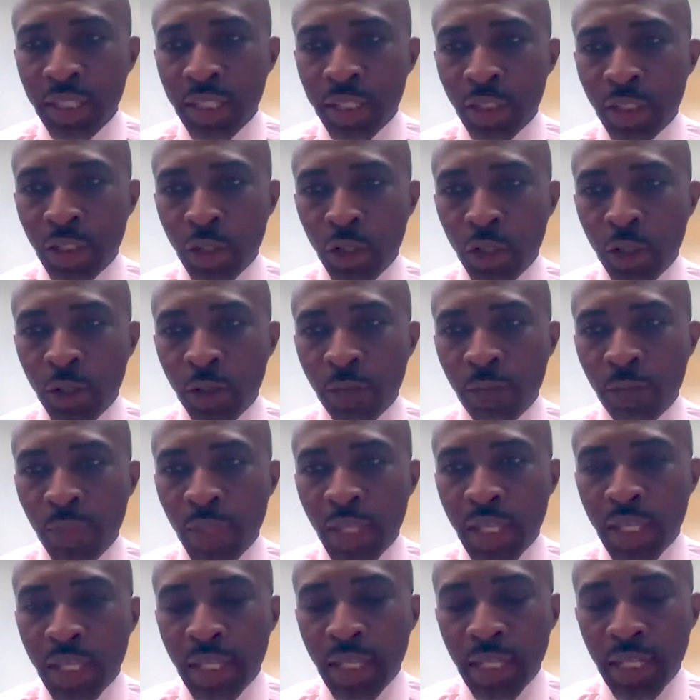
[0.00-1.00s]
So
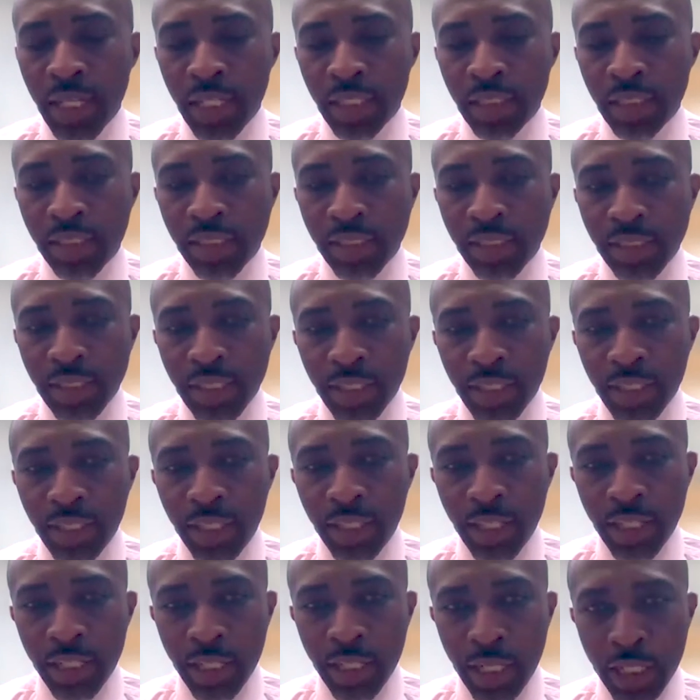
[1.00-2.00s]

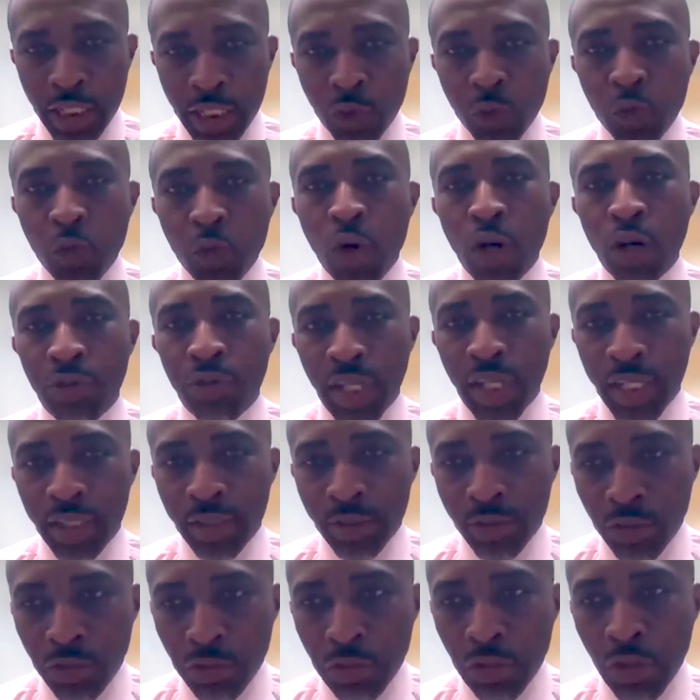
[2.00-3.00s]
it's
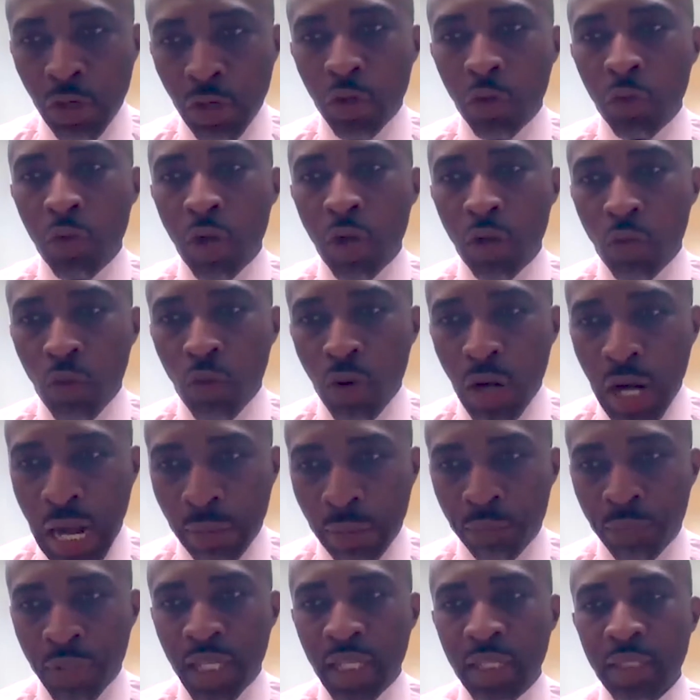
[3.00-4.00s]
worrying to know what will
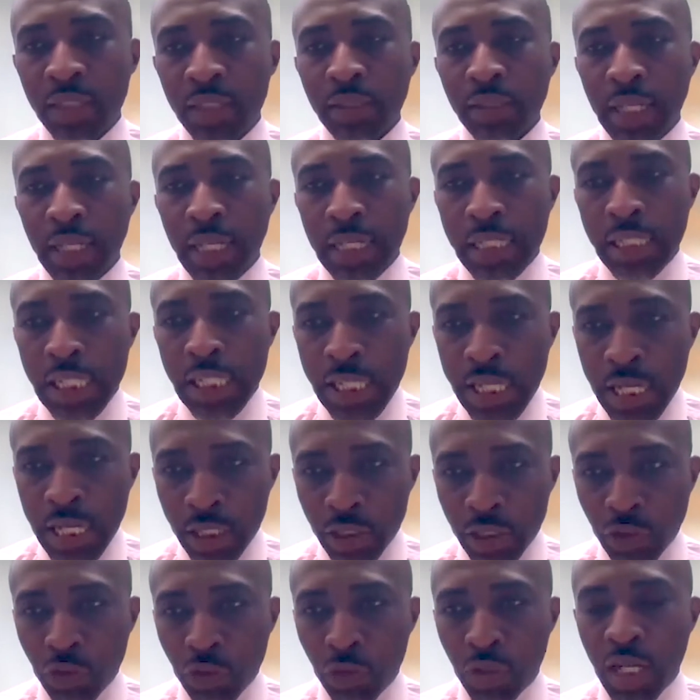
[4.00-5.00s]
happen in
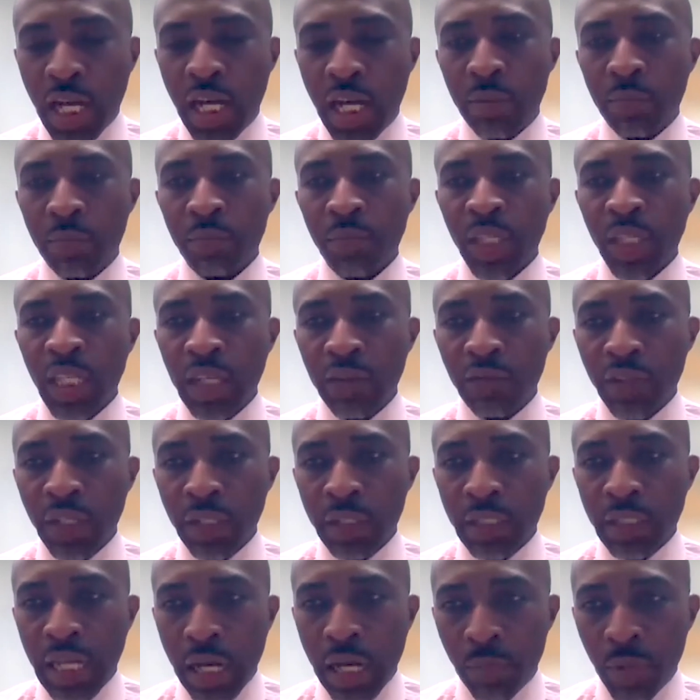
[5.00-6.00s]
years to come if
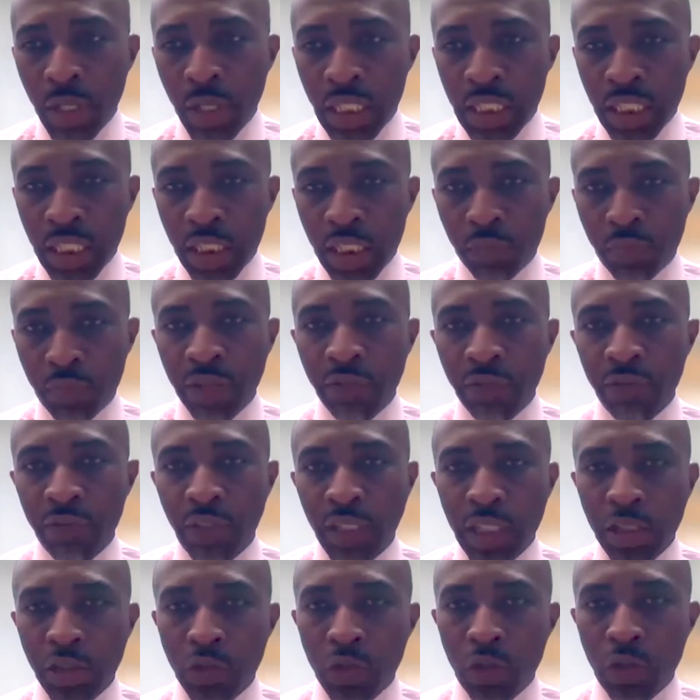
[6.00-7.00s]
the diabetes
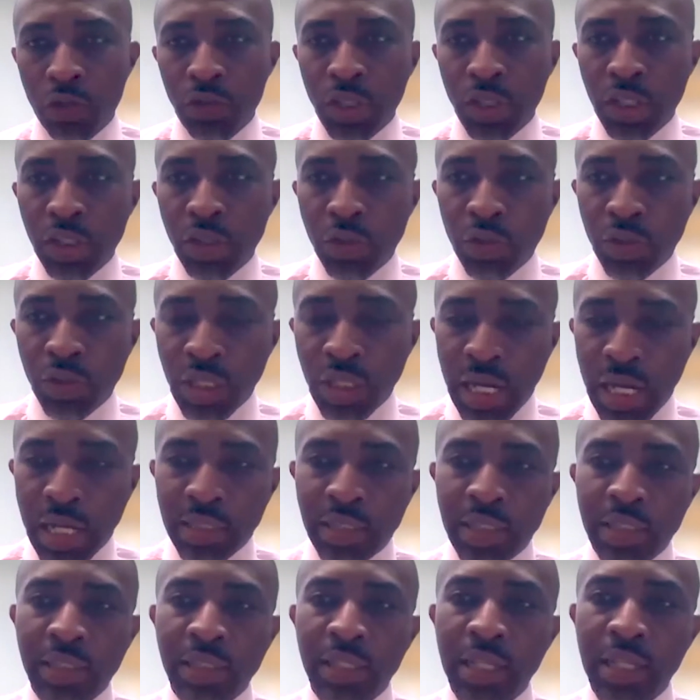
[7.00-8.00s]
prevalence continues
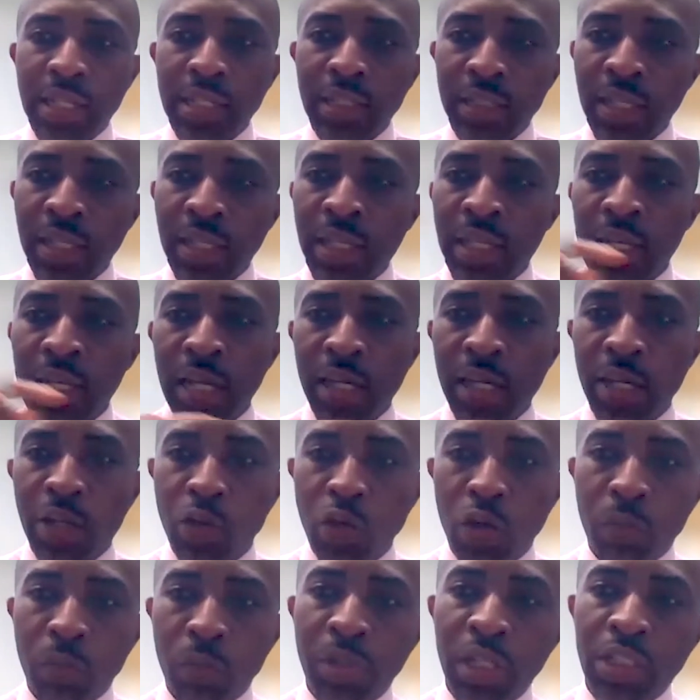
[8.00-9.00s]
as it is and
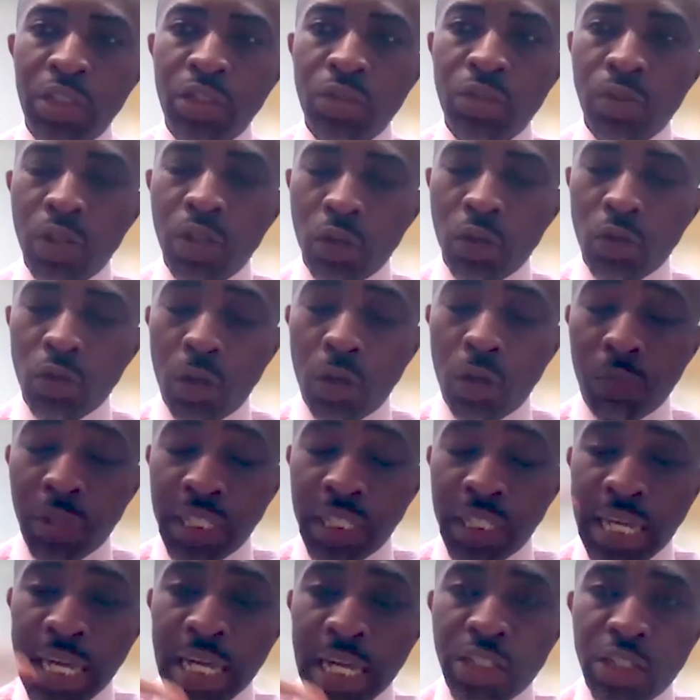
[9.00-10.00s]
the
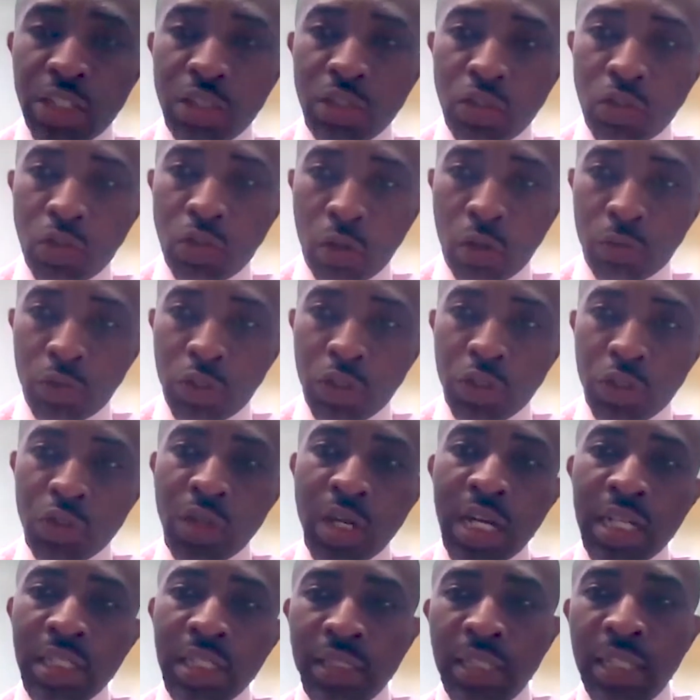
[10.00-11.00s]
complications continue
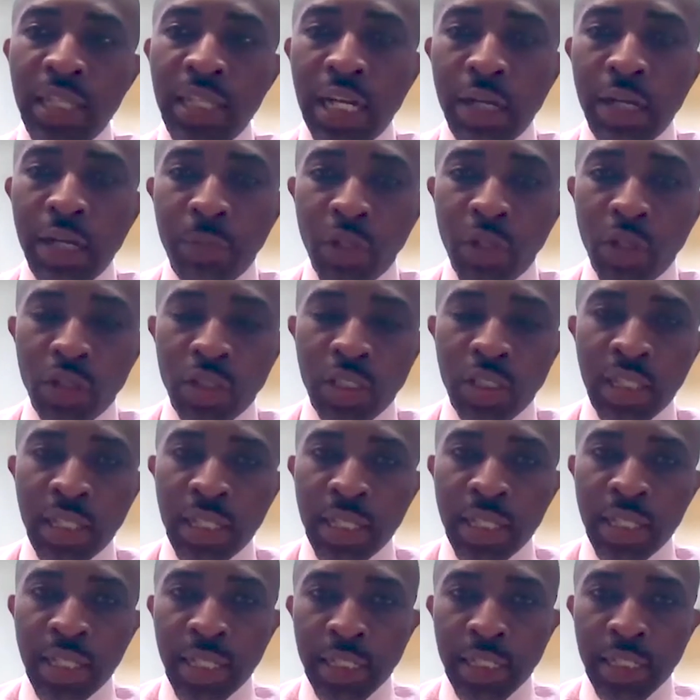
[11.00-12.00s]
as they are, because
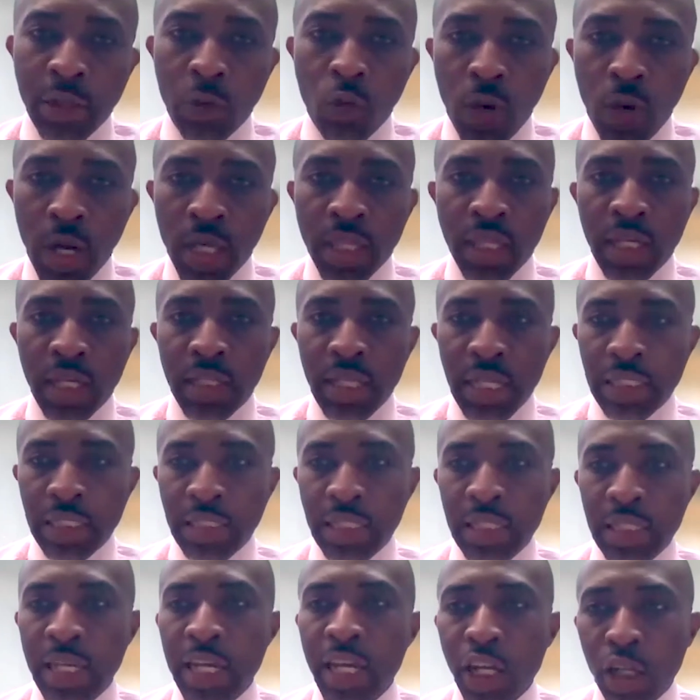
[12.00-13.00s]
the weather
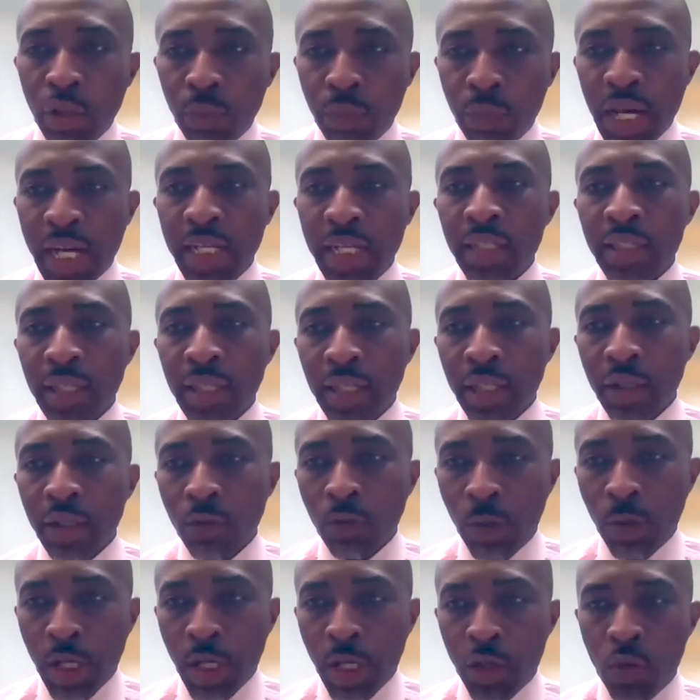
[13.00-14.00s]
doesn't help either.
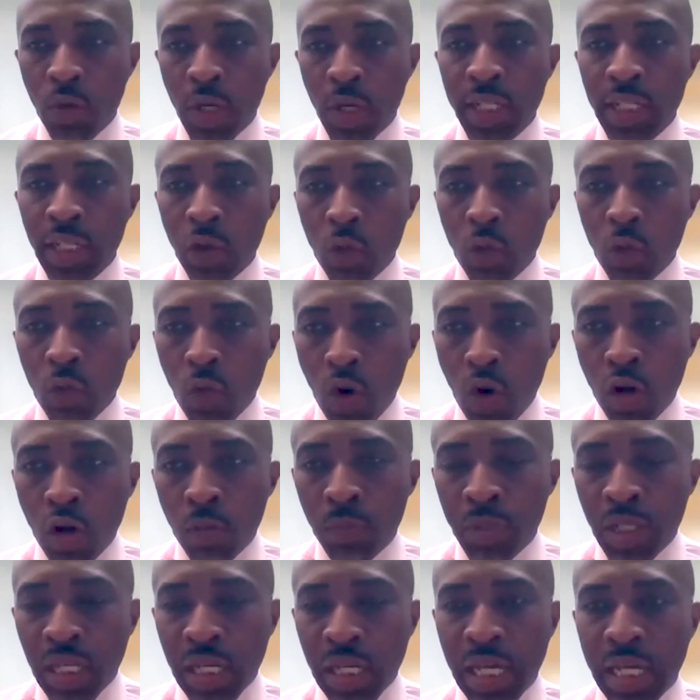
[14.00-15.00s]
When you are in a
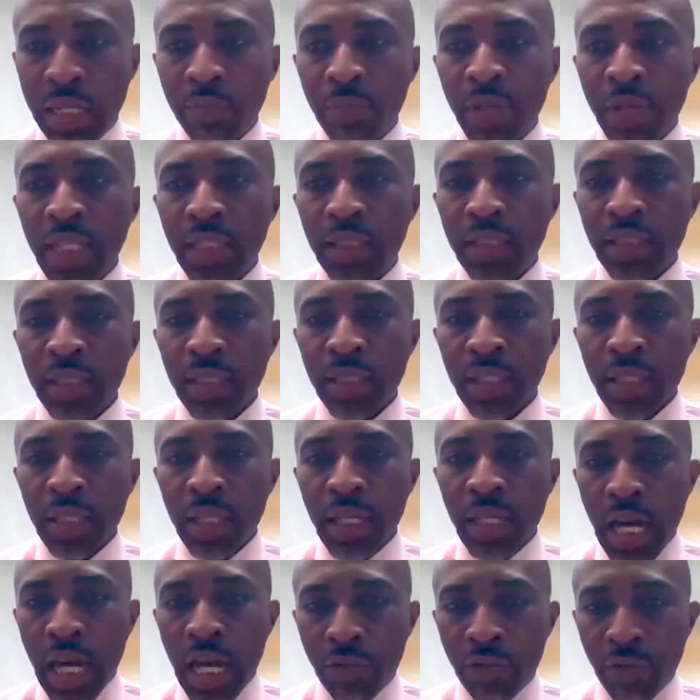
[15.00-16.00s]
warm climate,
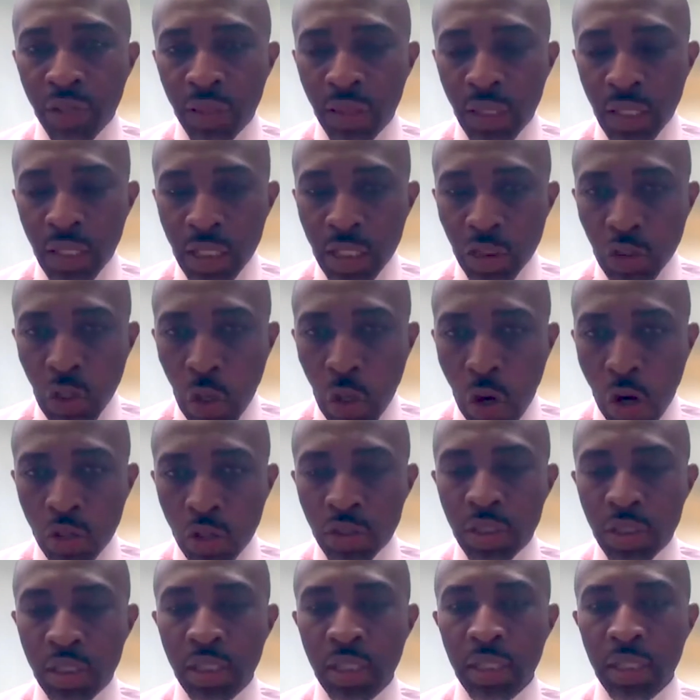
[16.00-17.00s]
everything is
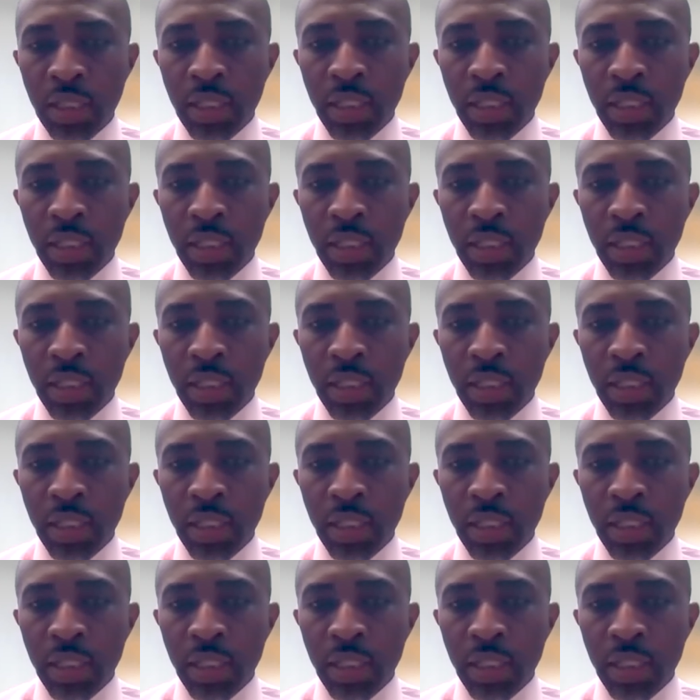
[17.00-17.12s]
hot.